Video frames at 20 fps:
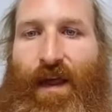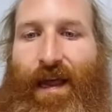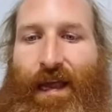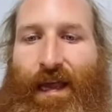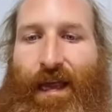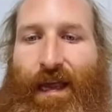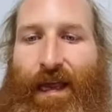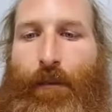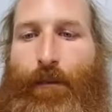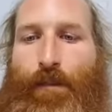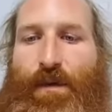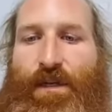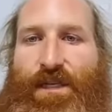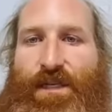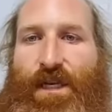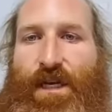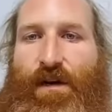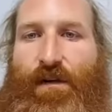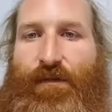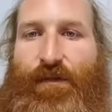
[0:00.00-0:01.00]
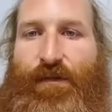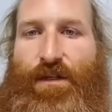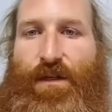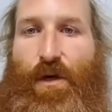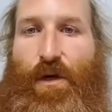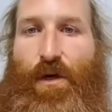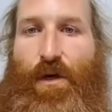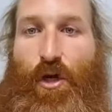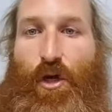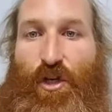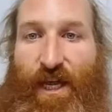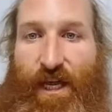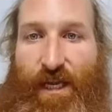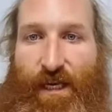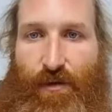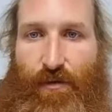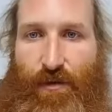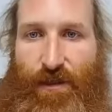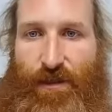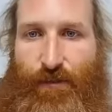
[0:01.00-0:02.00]
Camp itself is not a
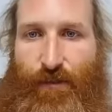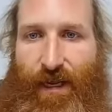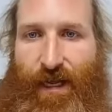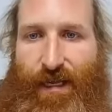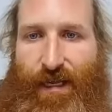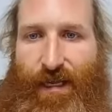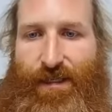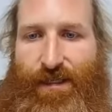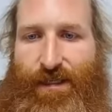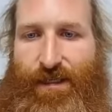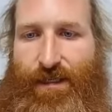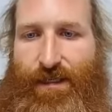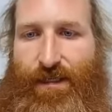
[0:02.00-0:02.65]
dangerous place.